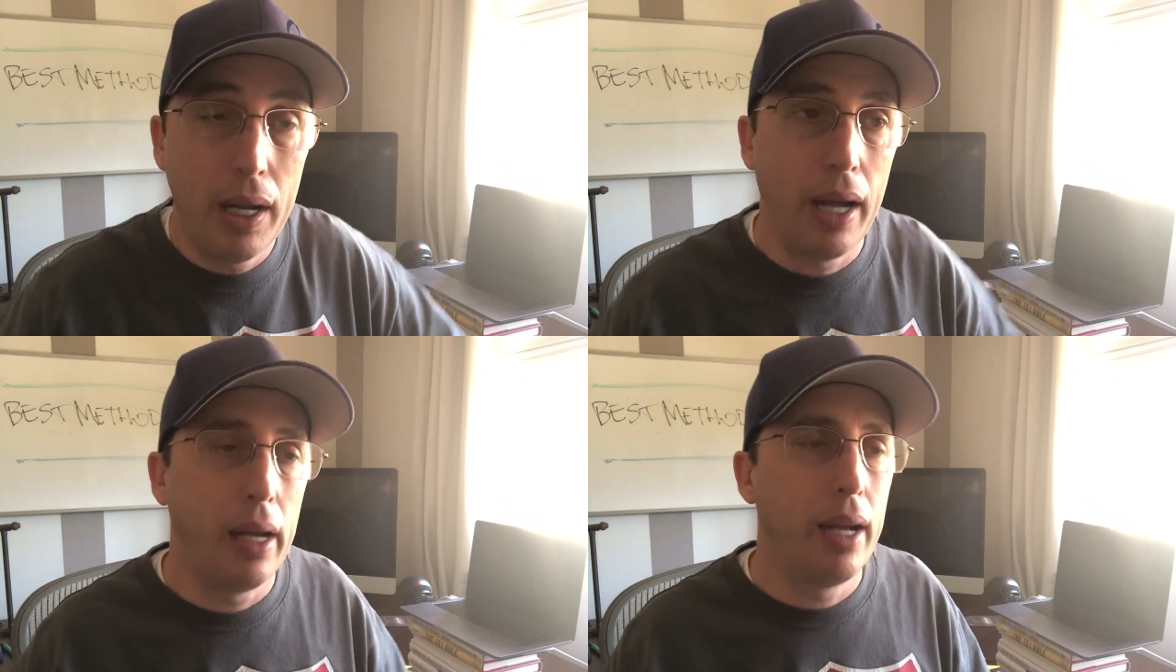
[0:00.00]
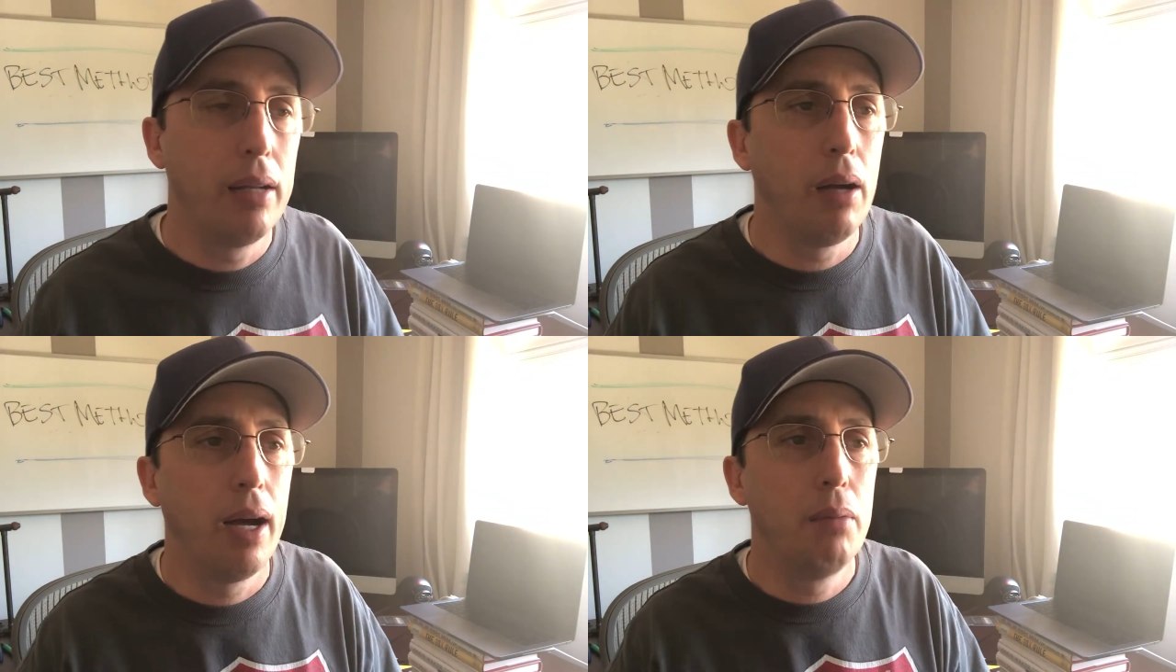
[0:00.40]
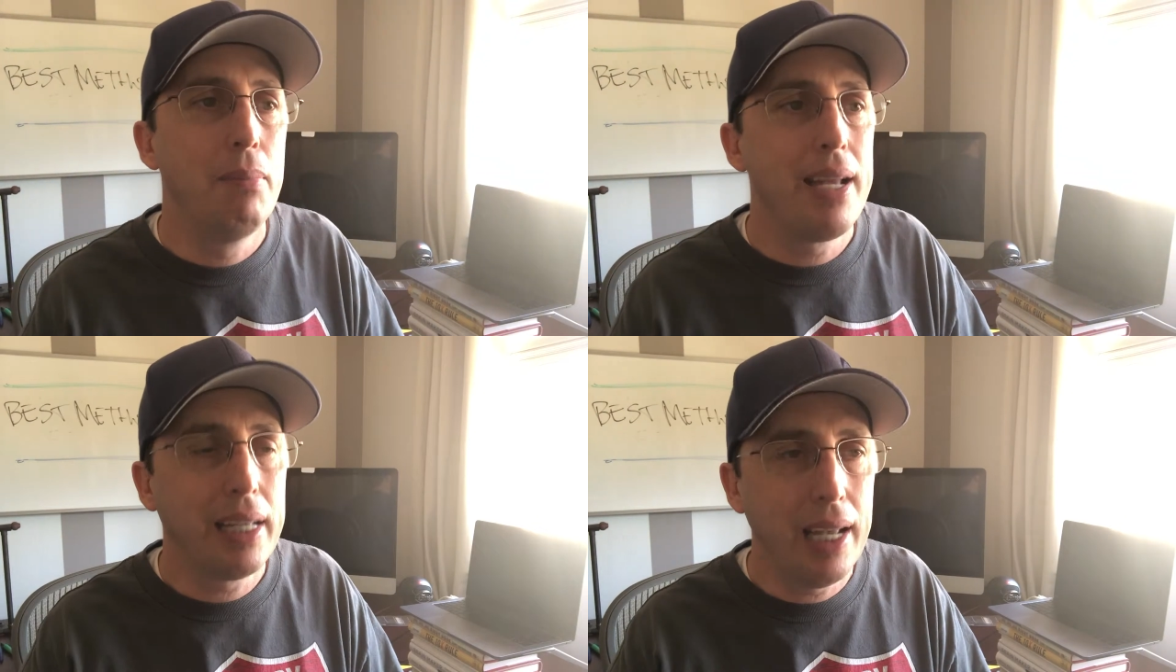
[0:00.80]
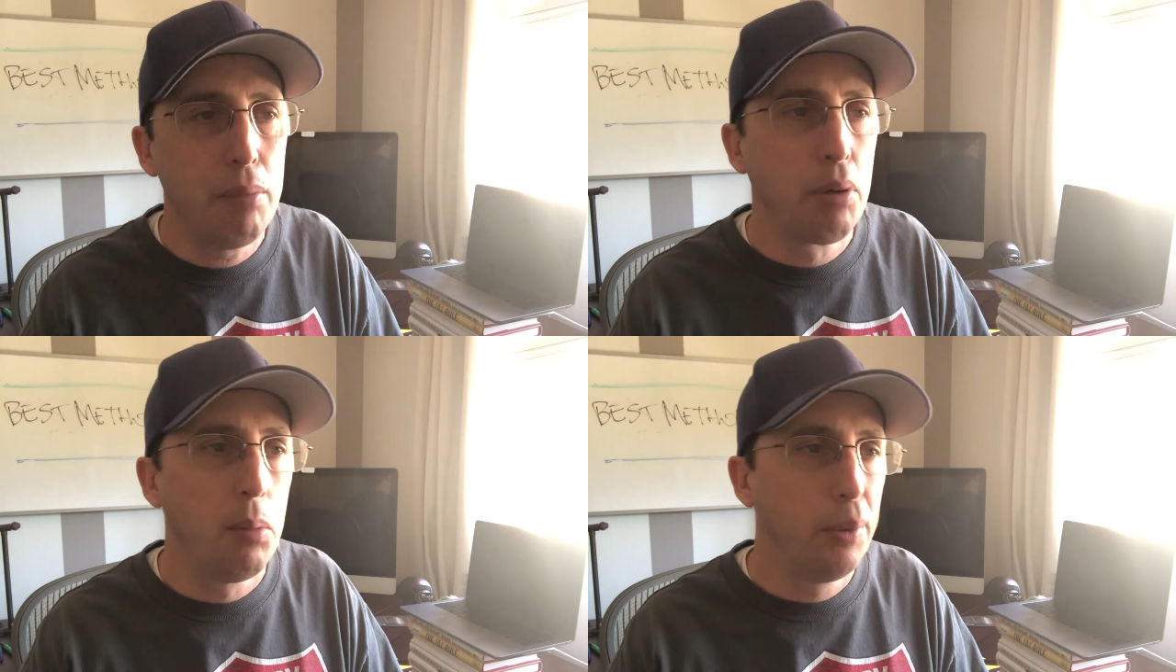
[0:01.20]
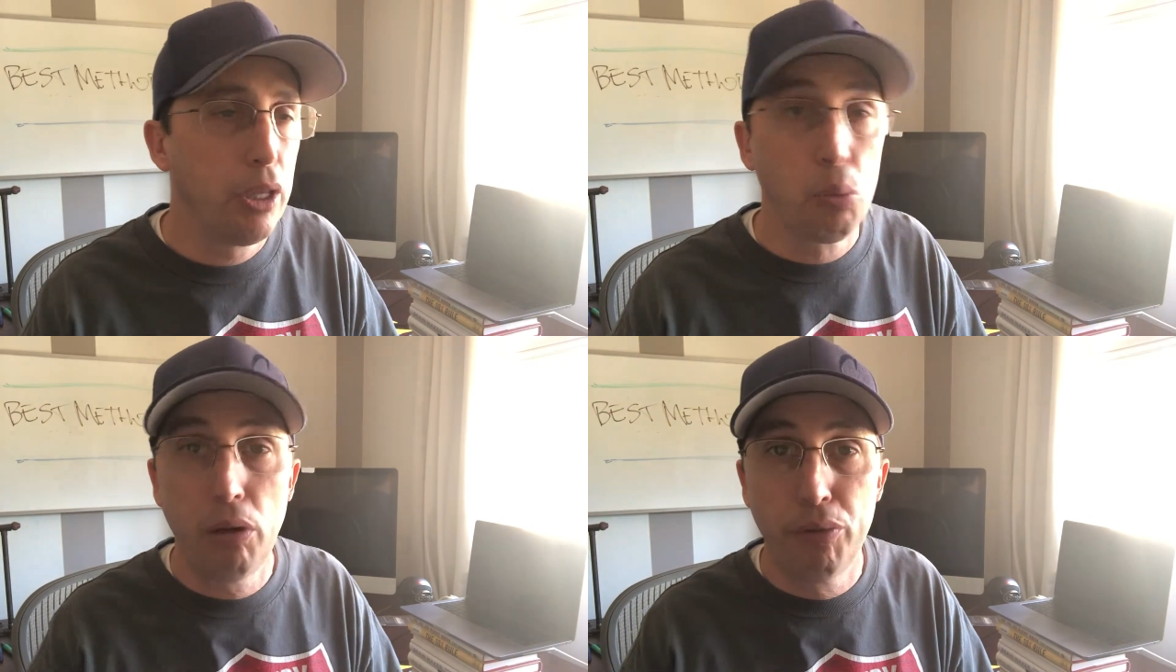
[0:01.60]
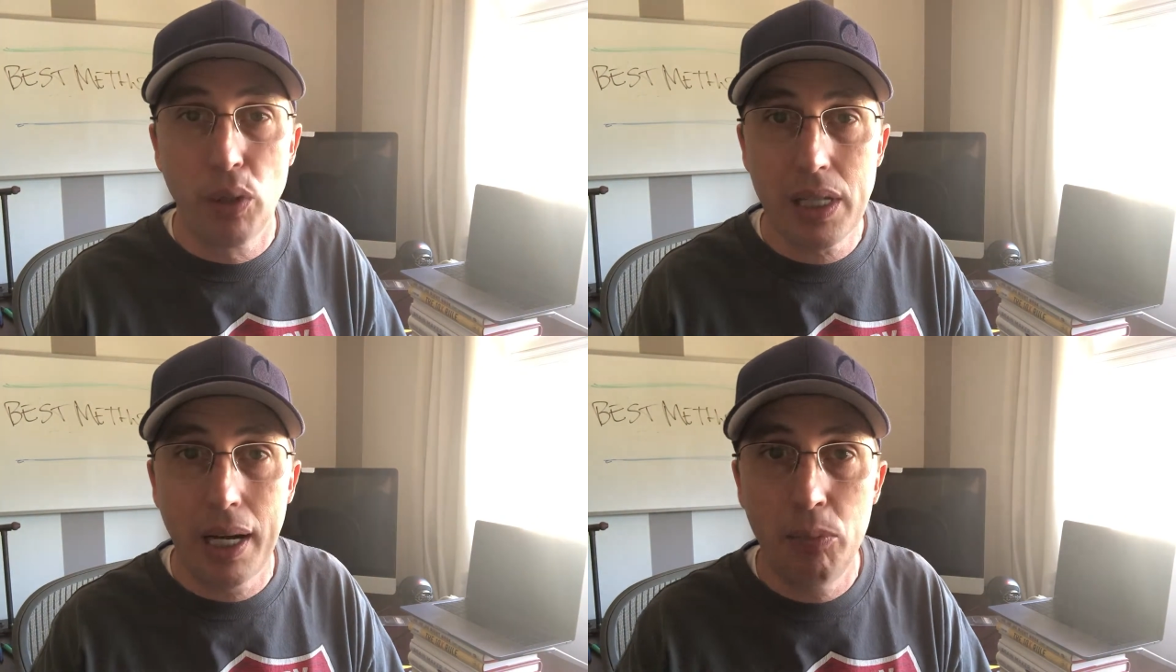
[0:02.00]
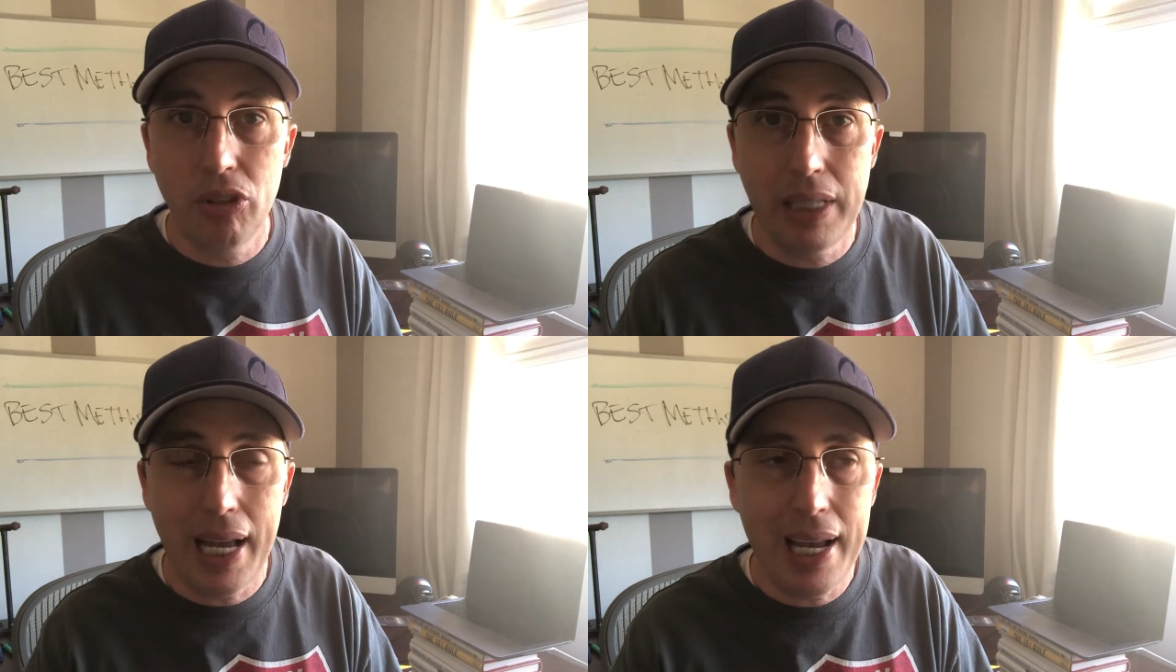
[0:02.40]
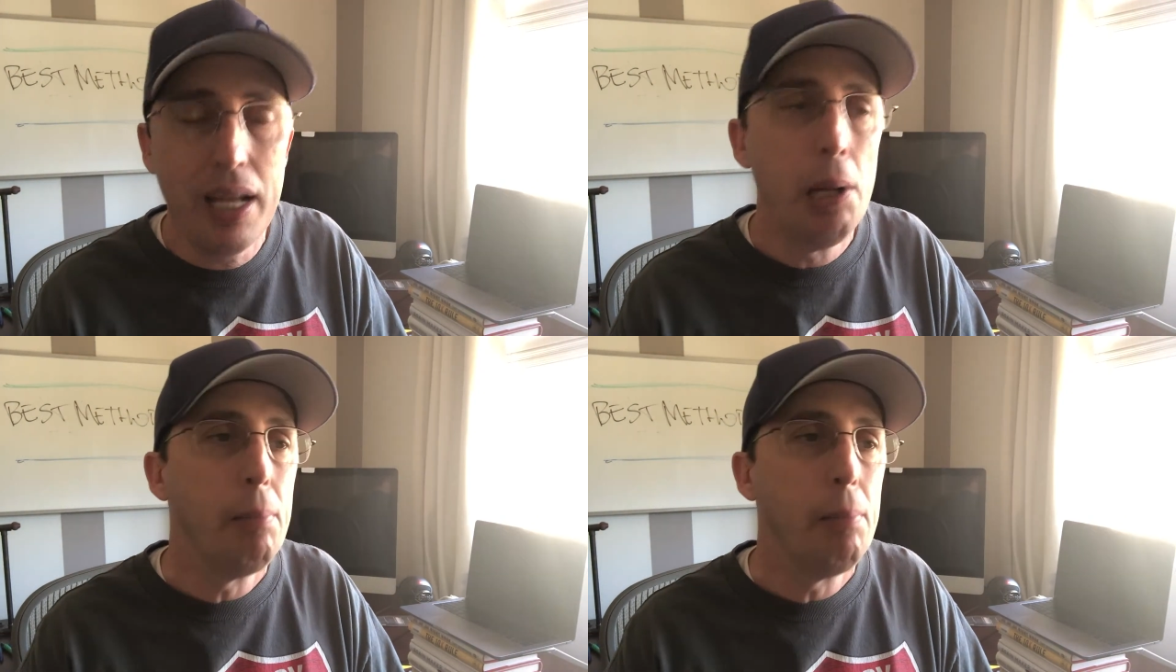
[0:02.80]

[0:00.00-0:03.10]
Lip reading: I medicate probably 3 or 4 times a day.